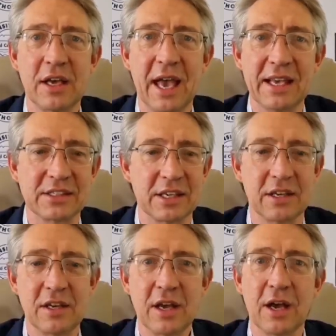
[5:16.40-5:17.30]
as
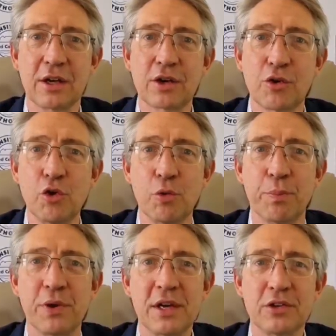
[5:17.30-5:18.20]
a group
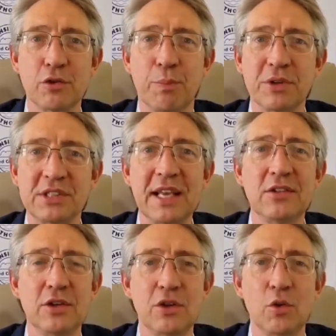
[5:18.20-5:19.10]
to present
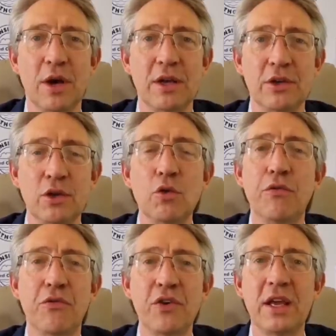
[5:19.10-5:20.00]
to you a new
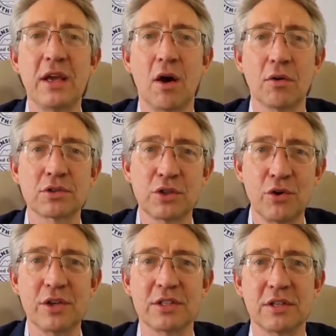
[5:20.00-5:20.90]
free
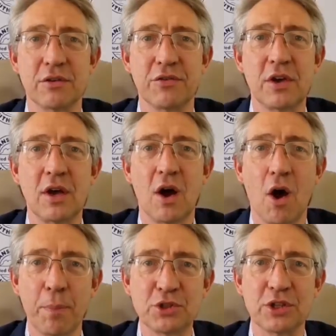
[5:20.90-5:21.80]
alternative
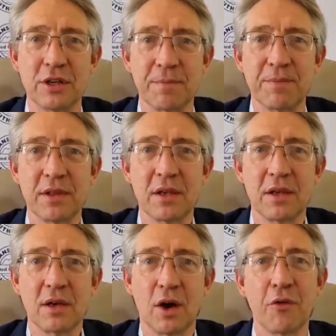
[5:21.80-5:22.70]
option
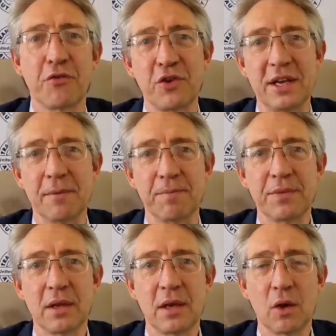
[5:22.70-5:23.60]
of freedom.
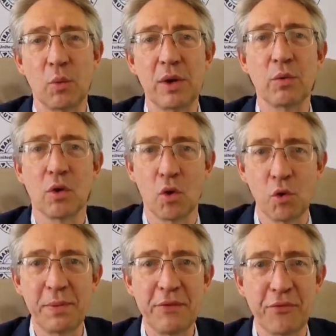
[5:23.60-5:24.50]
We will all
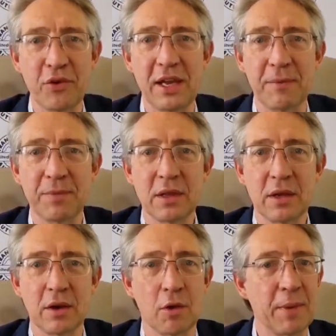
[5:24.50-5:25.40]
be free,
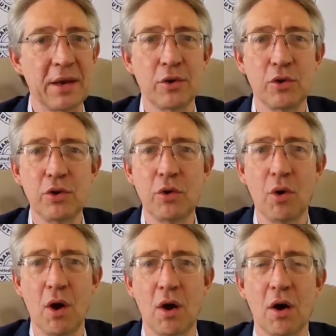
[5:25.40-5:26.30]
no matter who you
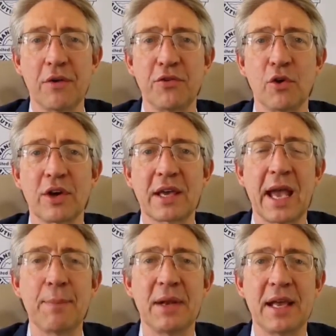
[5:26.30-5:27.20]
are. If you're a
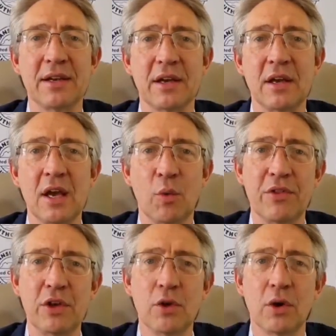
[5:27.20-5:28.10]
Cape Lander,
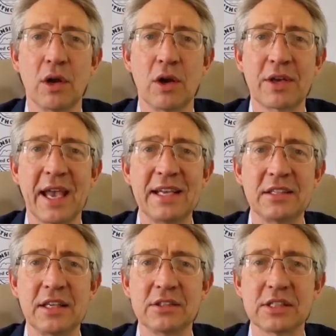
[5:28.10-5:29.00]
whether you're located
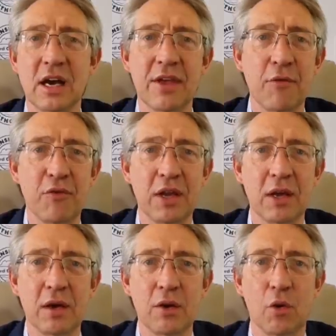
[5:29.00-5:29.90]
in South
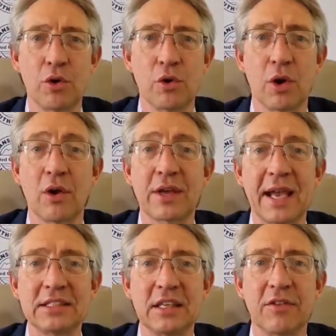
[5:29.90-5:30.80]
Africa or you're
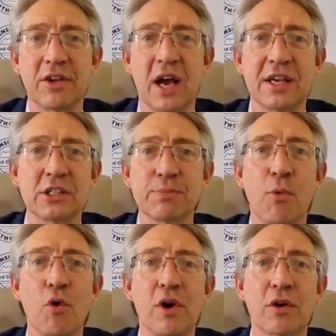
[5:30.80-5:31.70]
located in the
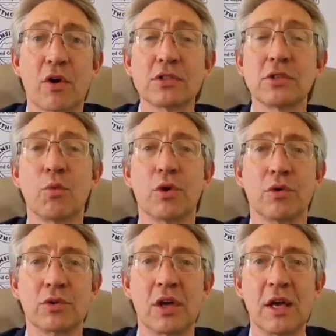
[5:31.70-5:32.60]
diaspora across the
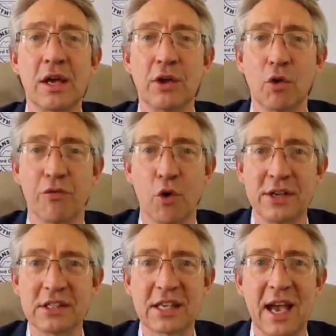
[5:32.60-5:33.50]
world, your
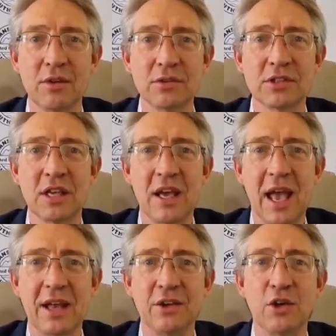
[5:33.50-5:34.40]
voice counts,
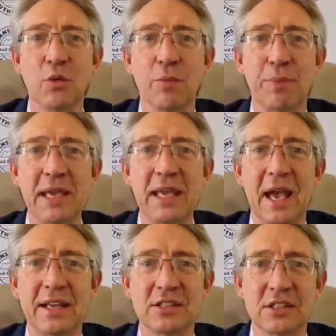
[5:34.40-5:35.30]
and you will be
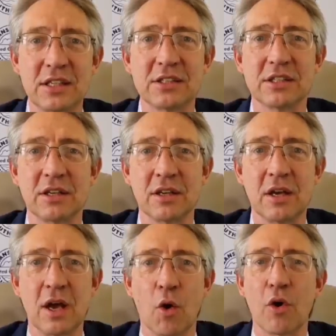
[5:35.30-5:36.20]
a citizen
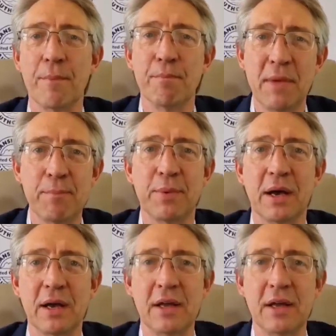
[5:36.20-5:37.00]
or a member